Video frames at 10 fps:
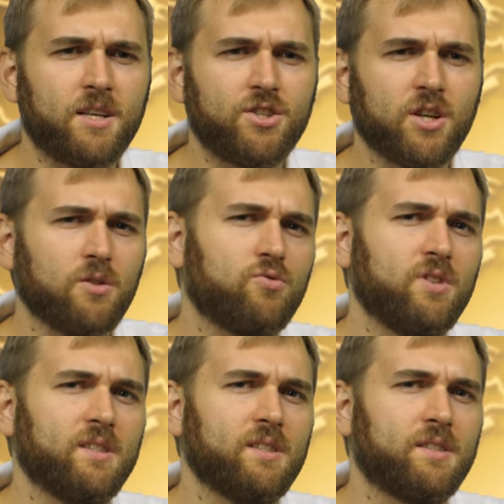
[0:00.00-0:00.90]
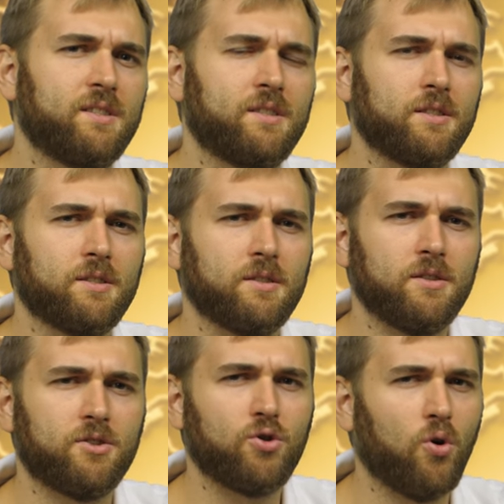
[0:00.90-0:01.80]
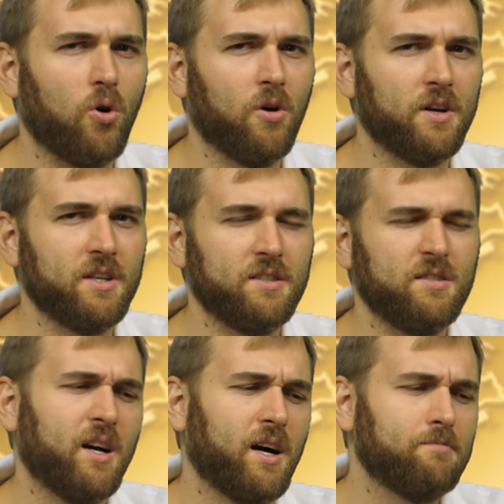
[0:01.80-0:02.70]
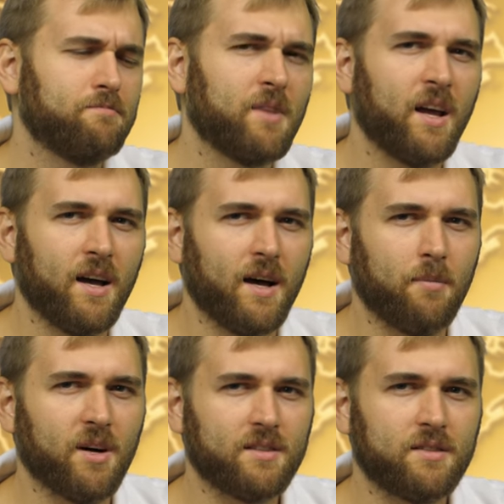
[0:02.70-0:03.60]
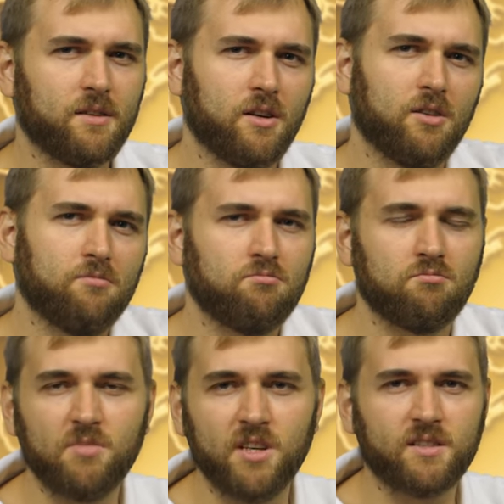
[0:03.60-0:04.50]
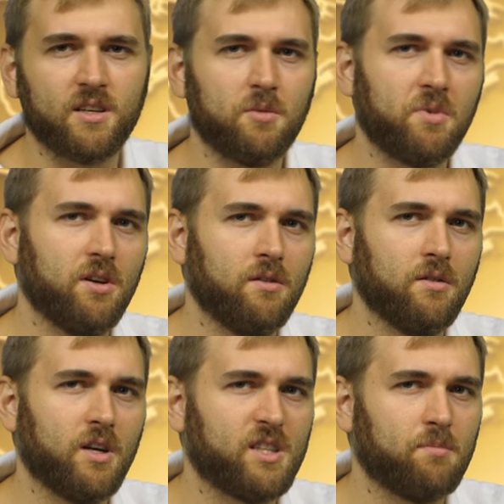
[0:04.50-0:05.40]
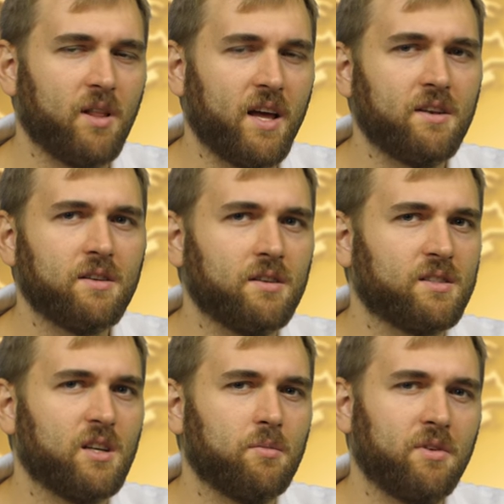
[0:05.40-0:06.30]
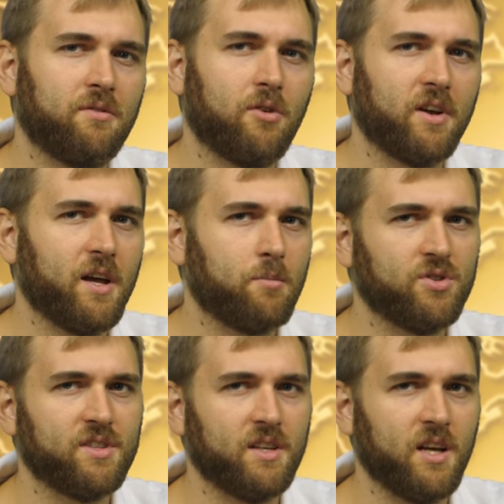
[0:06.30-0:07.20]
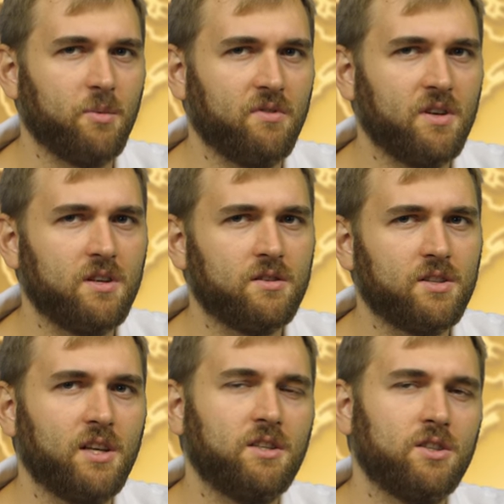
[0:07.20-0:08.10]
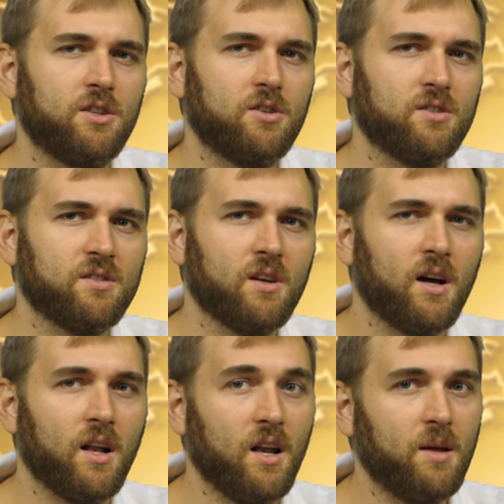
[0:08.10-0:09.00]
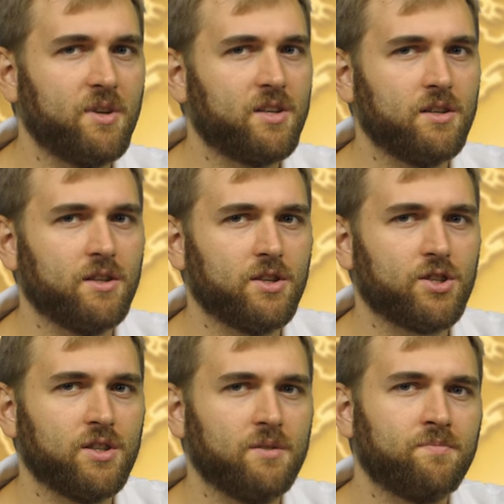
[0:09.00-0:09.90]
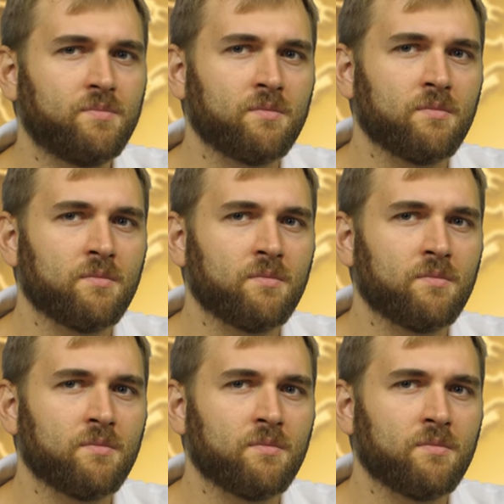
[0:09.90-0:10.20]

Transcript: children's toy, yeah. But um, it's gonna be a nice blend. It's gonna be 48% ABV, 10 years, limited edition,